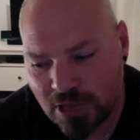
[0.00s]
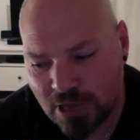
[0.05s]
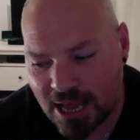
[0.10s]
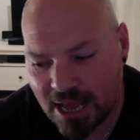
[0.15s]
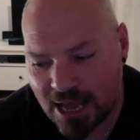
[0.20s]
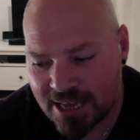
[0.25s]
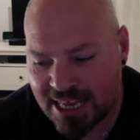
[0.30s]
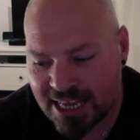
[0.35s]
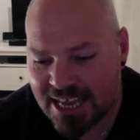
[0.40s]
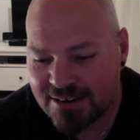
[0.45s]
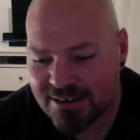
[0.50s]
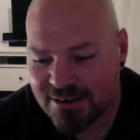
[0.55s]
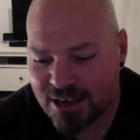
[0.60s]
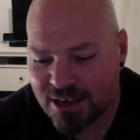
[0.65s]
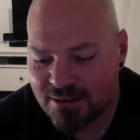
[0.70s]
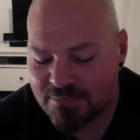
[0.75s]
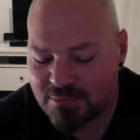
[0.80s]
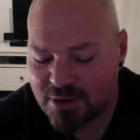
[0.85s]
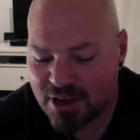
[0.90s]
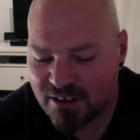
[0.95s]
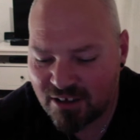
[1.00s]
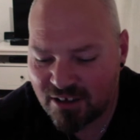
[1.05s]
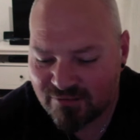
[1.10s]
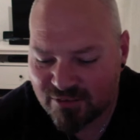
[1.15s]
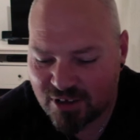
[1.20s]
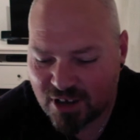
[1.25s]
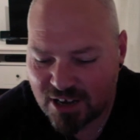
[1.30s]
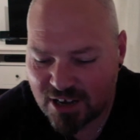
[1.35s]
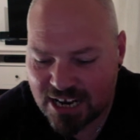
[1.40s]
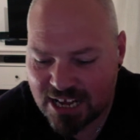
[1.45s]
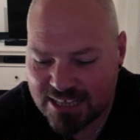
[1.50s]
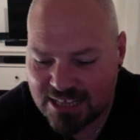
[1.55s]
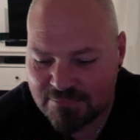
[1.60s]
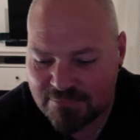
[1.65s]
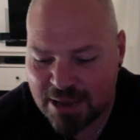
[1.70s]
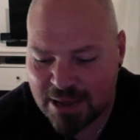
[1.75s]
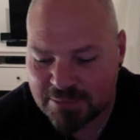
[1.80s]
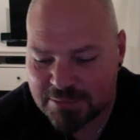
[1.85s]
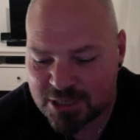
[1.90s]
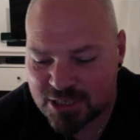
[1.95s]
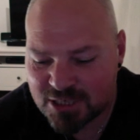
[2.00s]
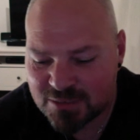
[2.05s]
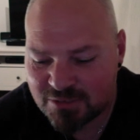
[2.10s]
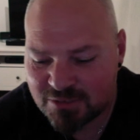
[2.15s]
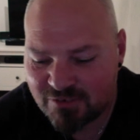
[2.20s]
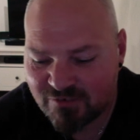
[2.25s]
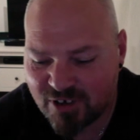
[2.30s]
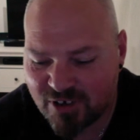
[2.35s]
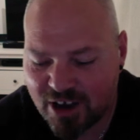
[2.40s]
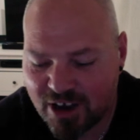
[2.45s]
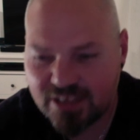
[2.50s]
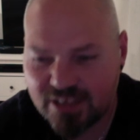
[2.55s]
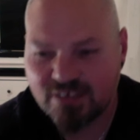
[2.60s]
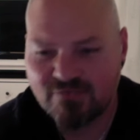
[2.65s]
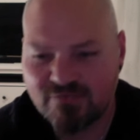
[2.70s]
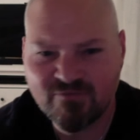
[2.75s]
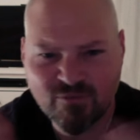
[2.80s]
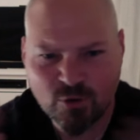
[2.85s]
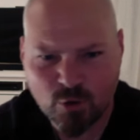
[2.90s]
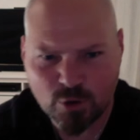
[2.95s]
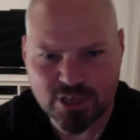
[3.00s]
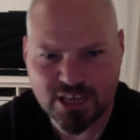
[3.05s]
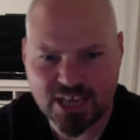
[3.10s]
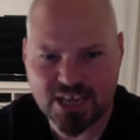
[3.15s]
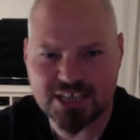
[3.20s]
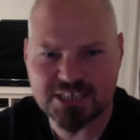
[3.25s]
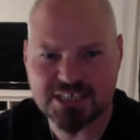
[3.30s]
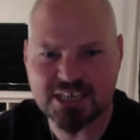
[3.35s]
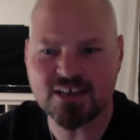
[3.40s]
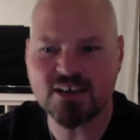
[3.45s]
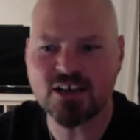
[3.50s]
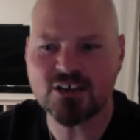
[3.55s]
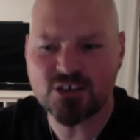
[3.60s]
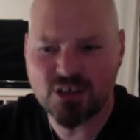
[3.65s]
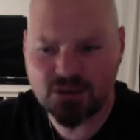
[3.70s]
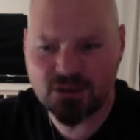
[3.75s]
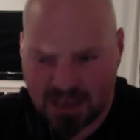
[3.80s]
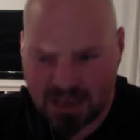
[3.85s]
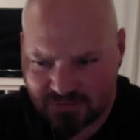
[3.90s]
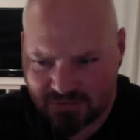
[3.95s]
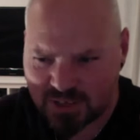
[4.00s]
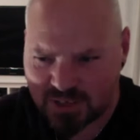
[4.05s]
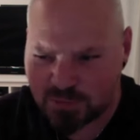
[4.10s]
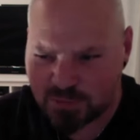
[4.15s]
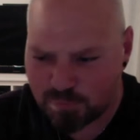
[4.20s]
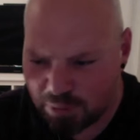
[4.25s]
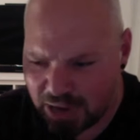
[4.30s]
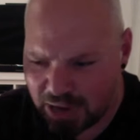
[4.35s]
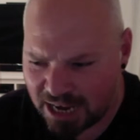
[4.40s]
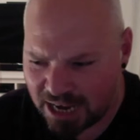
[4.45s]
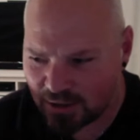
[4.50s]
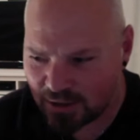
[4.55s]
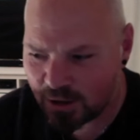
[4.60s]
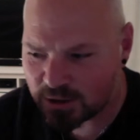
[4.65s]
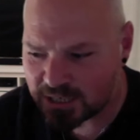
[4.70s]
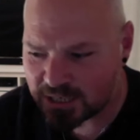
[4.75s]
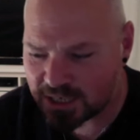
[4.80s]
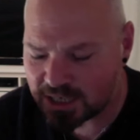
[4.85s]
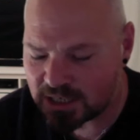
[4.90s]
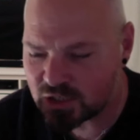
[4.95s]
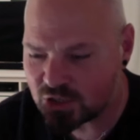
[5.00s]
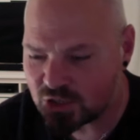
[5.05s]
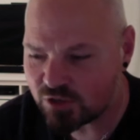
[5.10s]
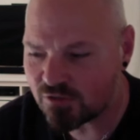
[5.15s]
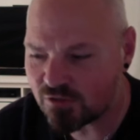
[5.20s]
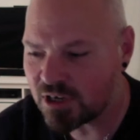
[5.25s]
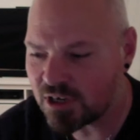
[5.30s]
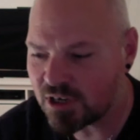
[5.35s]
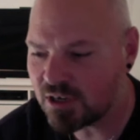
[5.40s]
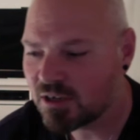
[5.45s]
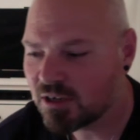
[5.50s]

again, um, I, have kind of had that baptism of fire that four years in, I don't have this backlogged history.